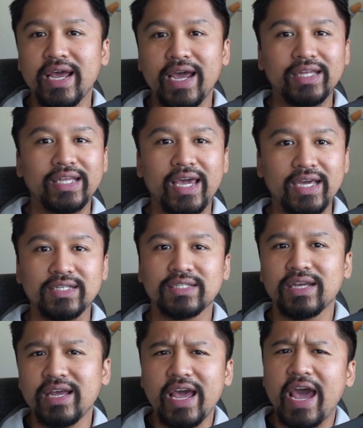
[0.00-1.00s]
and haste
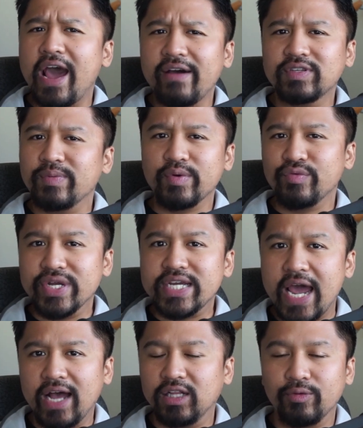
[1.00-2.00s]
have to be
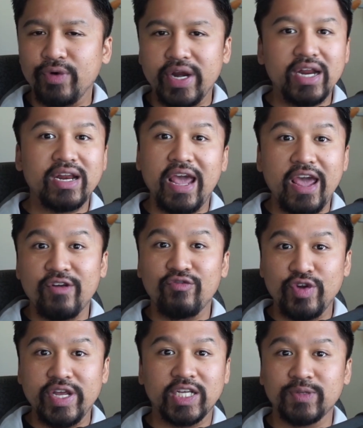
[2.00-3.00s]
recalibrated
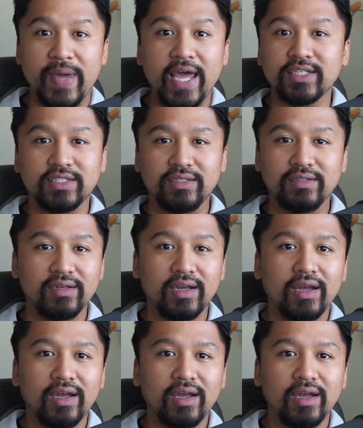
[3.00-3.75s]
every expansion.